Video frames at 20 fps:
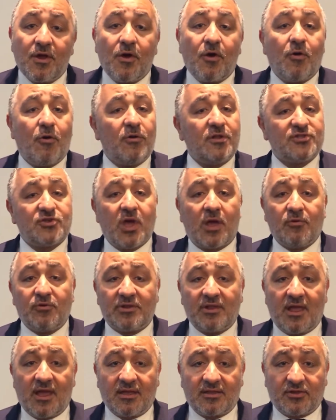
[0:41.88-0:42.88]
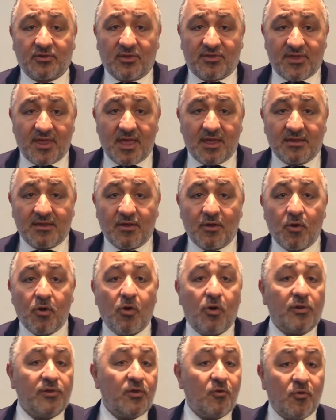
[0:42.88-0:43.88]
Also, I would like to thank
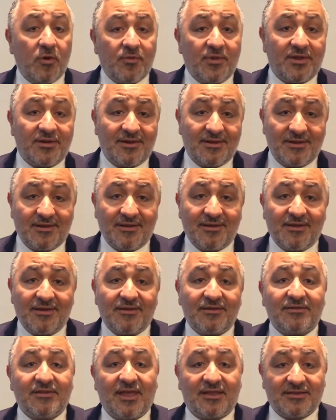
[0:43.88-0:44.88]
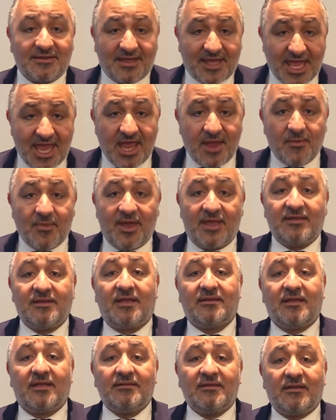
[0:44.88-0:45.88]
all the women that came and
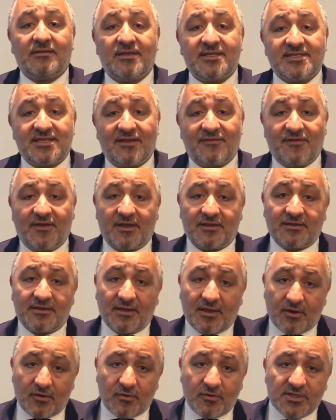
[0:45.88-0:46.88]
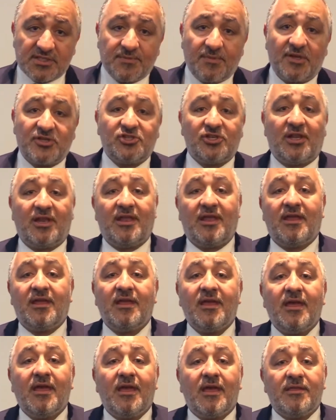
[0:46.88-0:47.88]
attended this event, especially
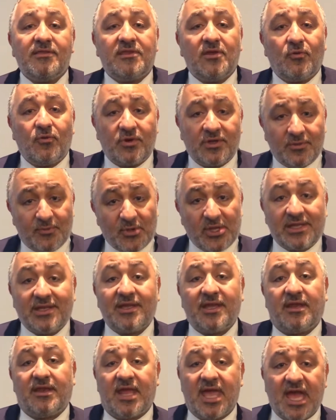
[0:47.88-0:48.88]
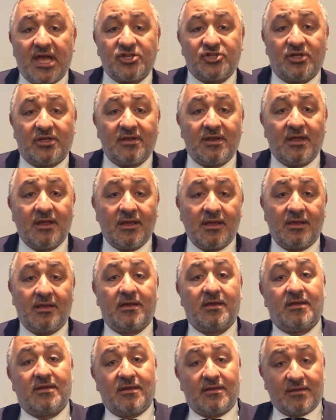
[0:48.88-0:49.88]
in the Women in Action
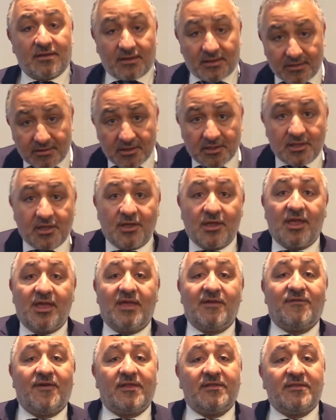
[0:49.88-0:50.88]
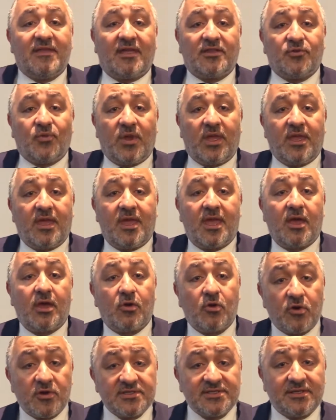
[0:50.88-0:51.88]
event that we
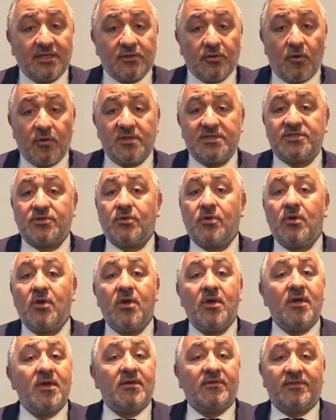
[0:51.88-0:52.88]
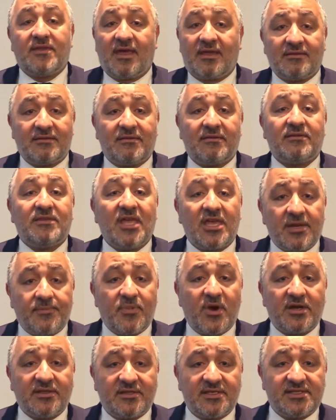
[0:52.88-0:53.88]
hosted also, that their
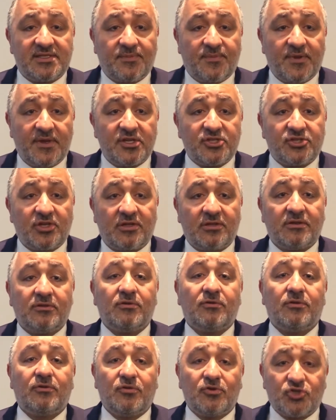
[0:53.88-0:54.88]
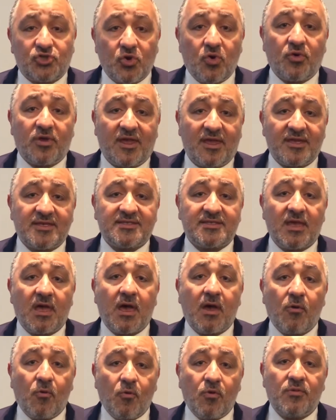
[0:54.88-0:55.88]
participation to showcase
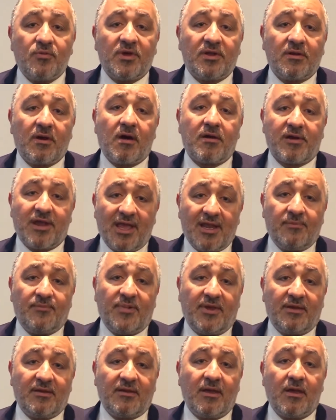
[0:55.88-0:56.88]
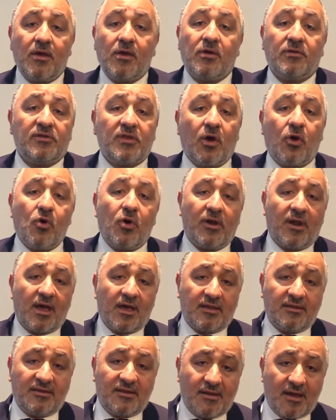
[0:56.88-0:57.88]
how women are helping the
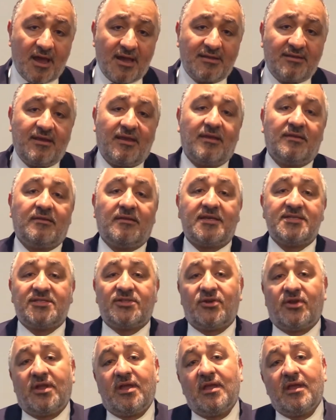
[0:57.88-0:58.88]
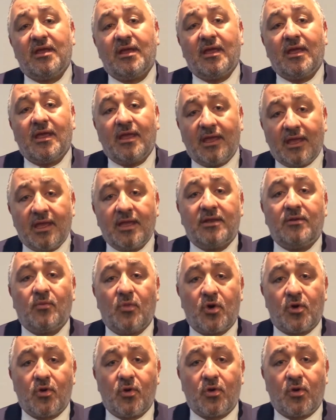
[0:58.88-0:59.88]
whole IT industry in
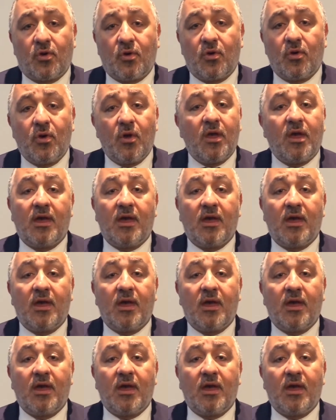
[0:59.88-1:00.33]
Morocco.